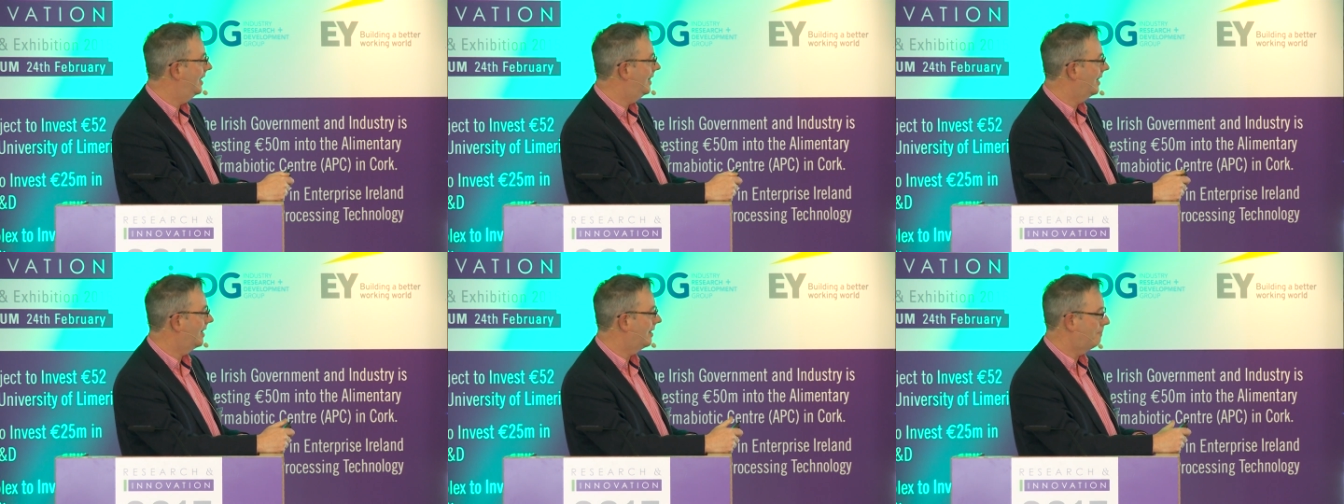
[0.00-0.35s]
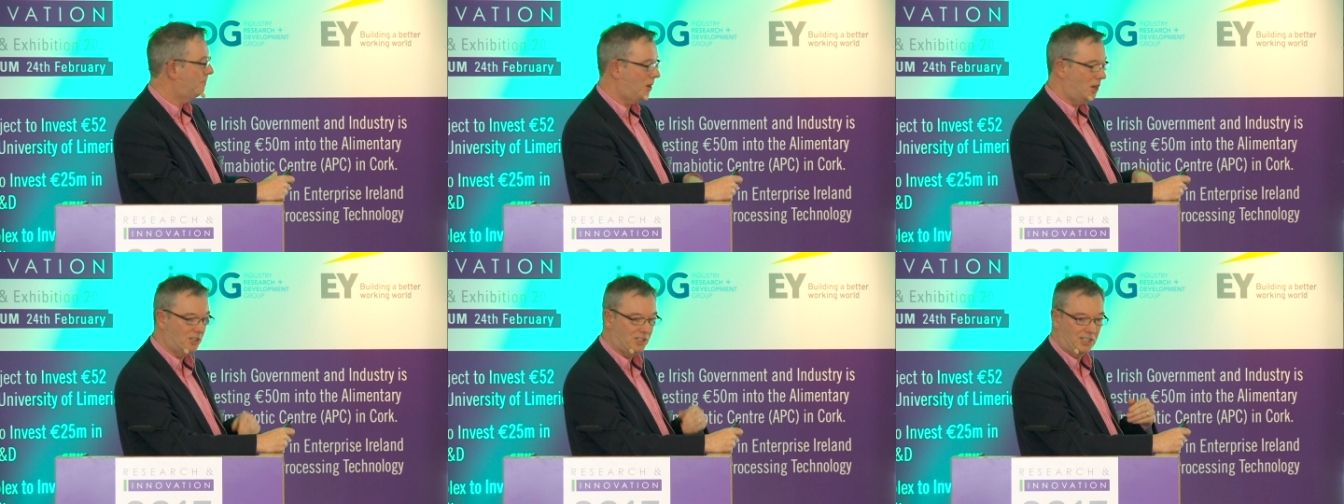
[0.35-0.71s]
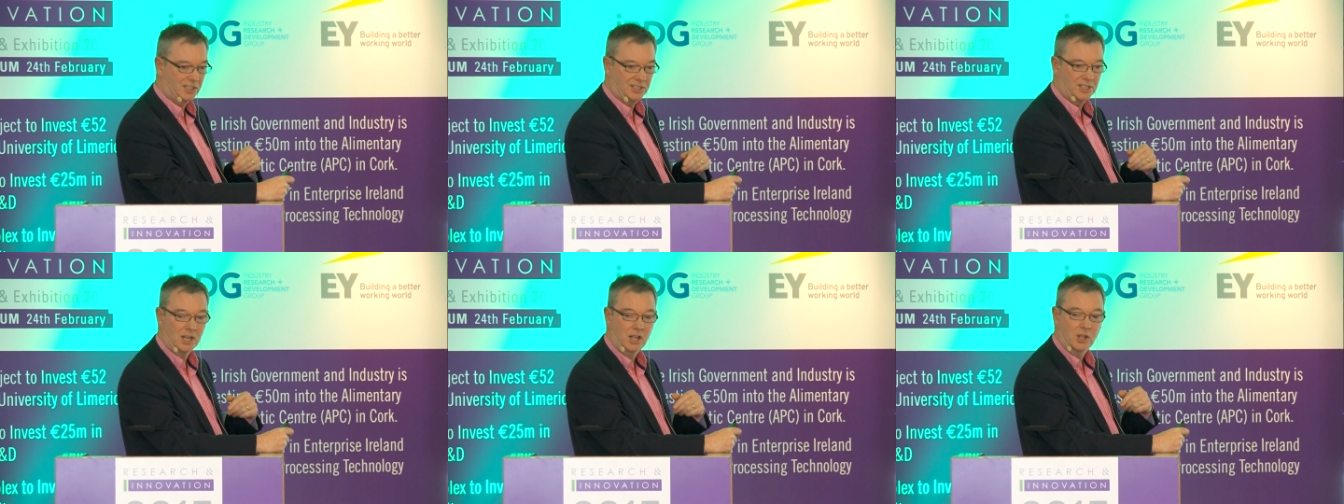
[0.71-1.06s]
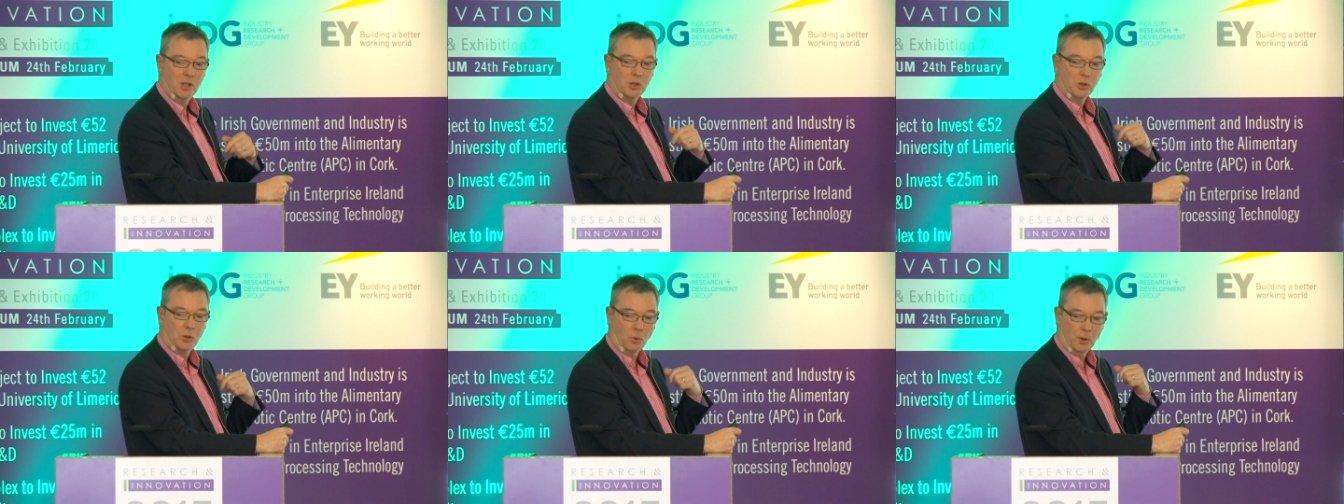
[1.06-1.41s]
that the projects
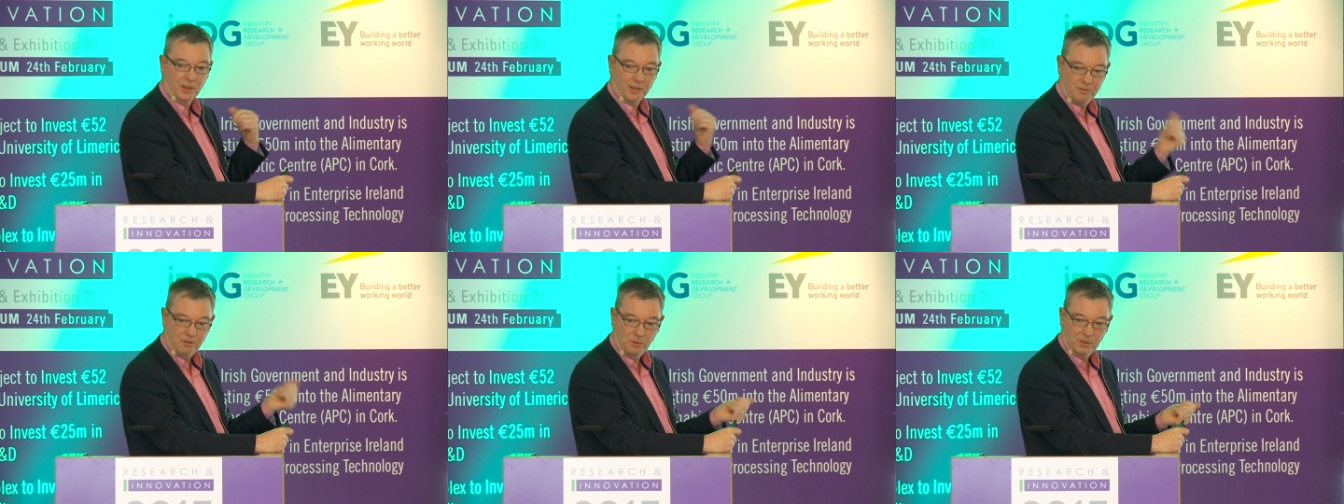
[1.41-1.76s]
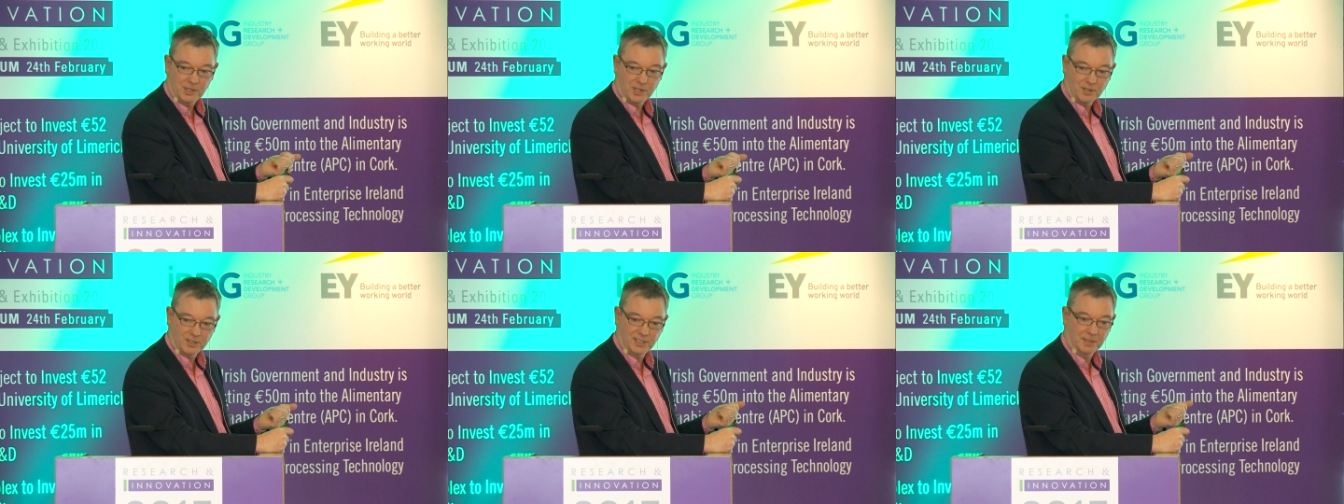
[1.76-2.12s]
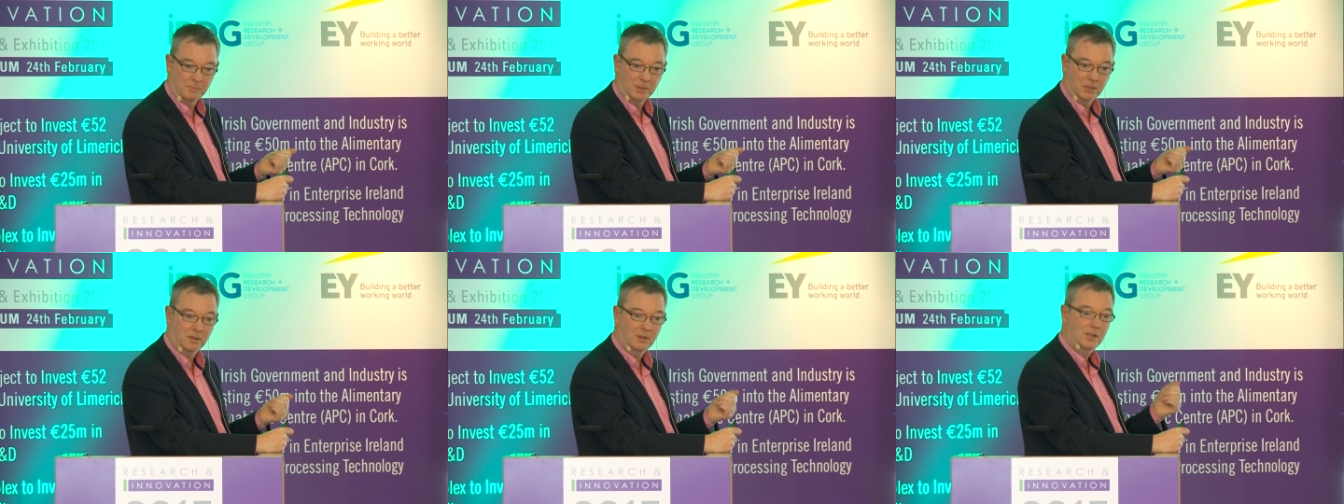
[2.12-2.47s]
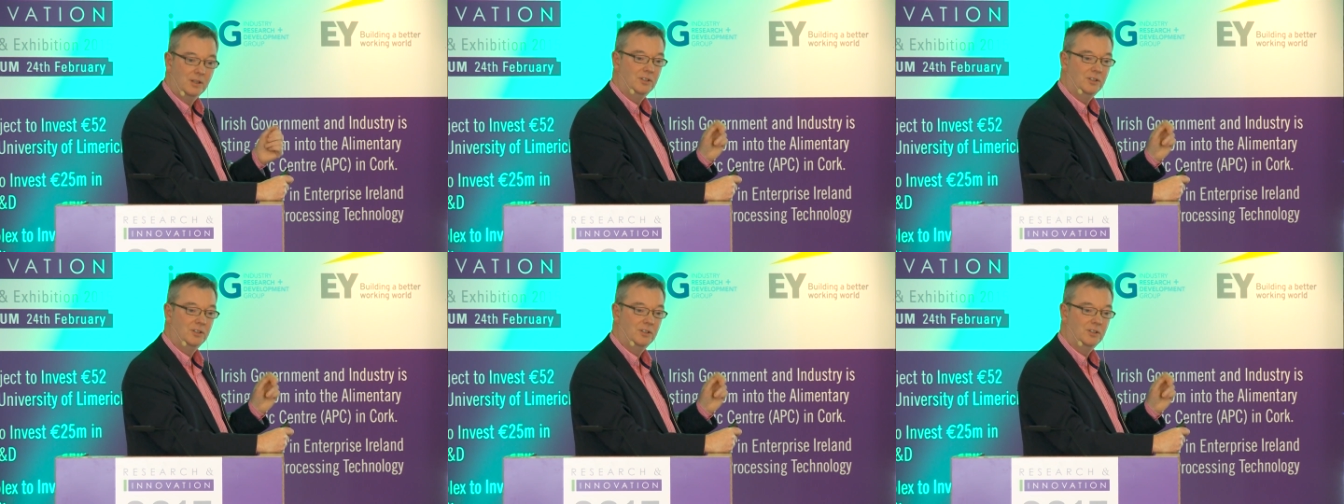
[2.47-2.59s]
going through it are simple,